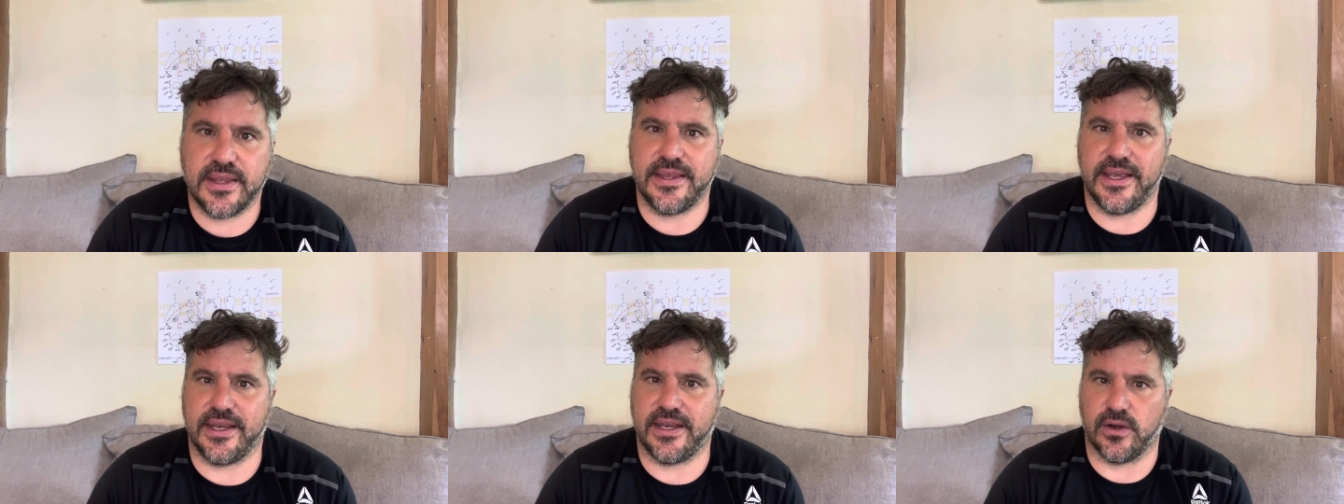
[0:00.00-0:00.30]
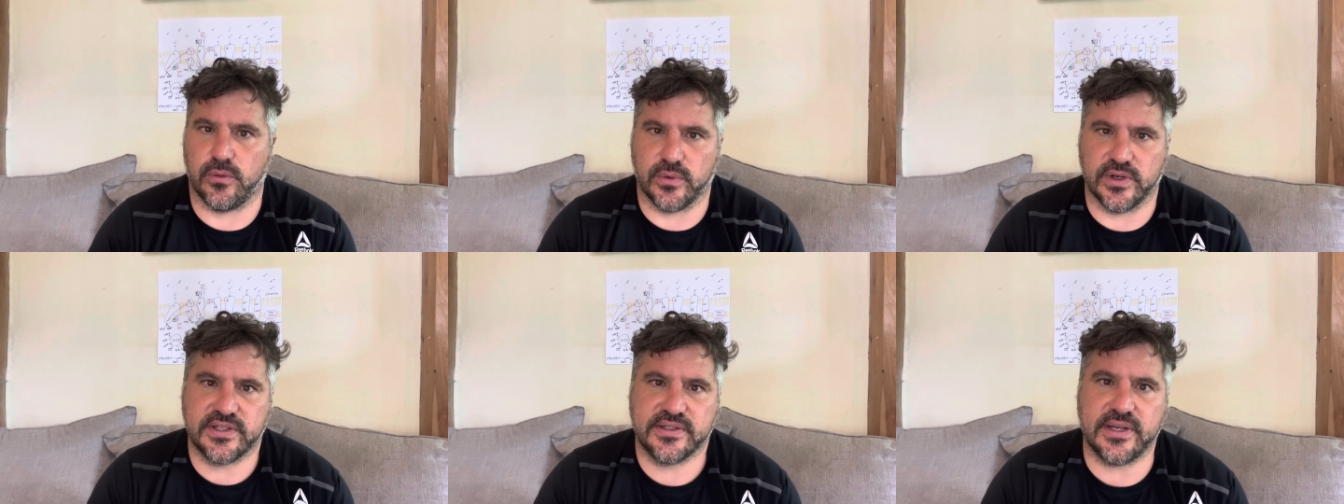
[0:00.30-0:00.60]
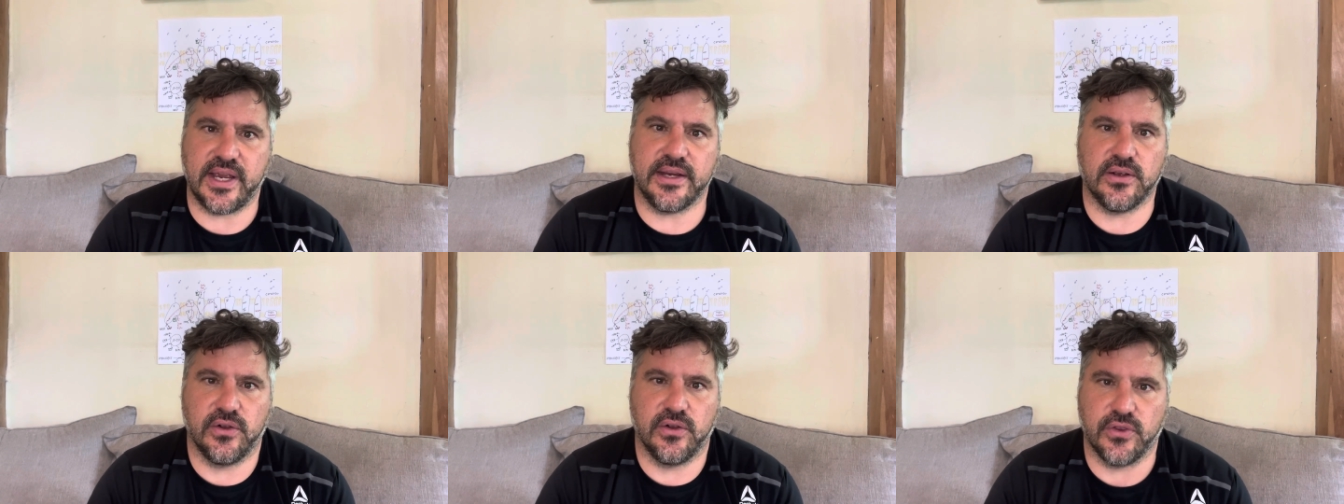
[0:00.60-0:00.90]
They can
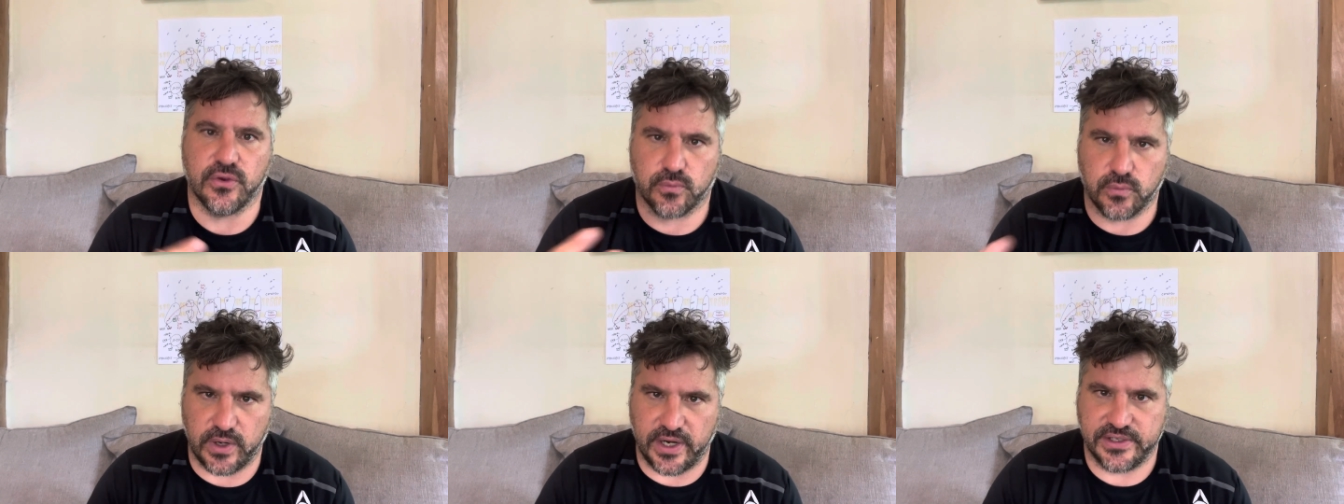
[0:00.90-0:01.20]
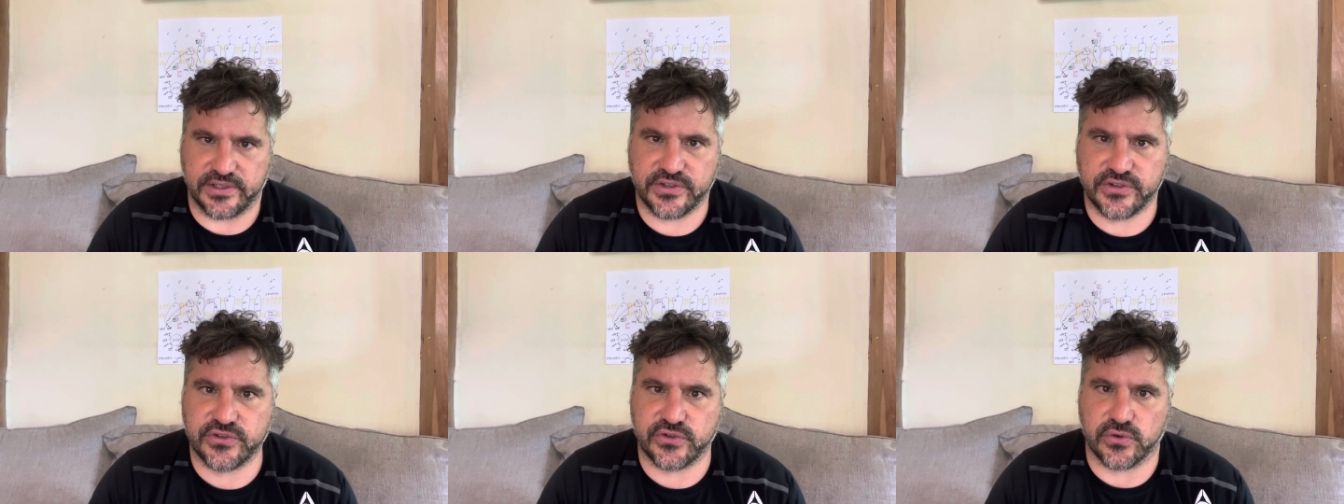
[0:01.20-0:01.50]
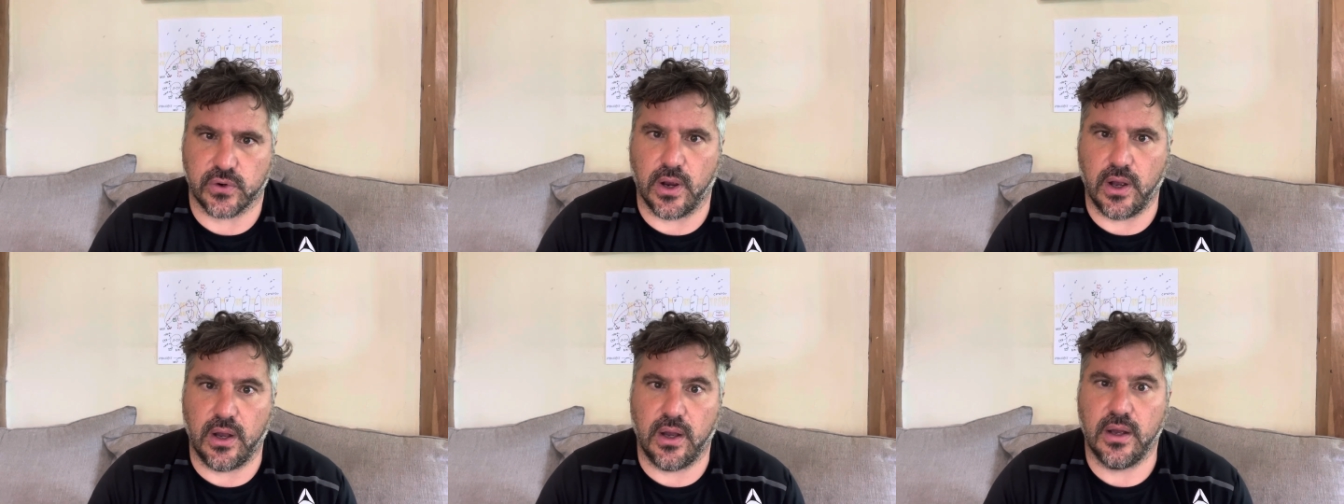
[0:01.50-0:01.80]
recycle the rice
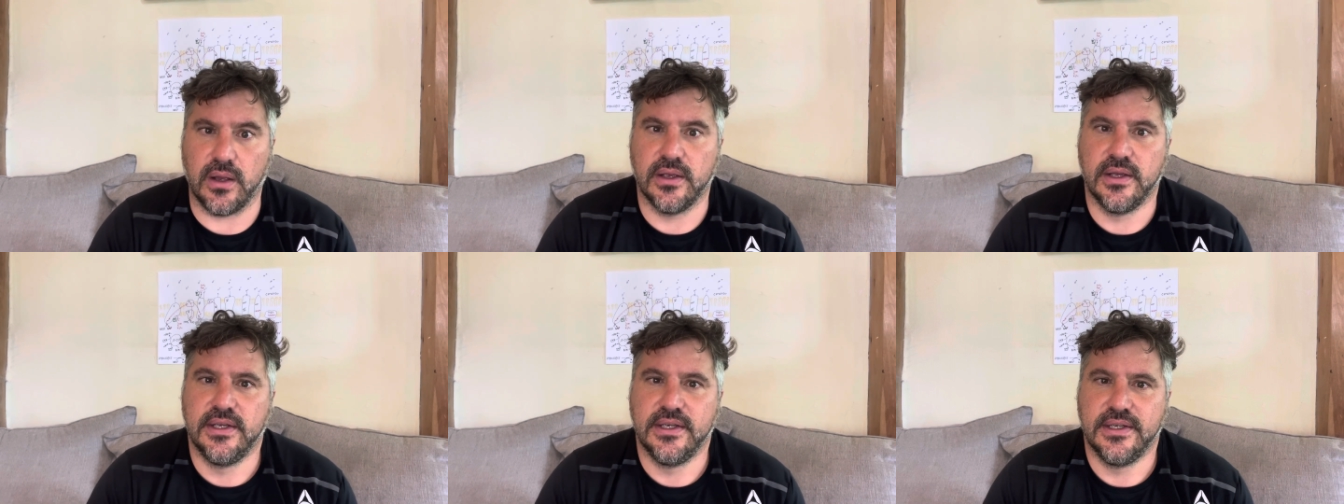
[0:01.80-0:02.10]
straw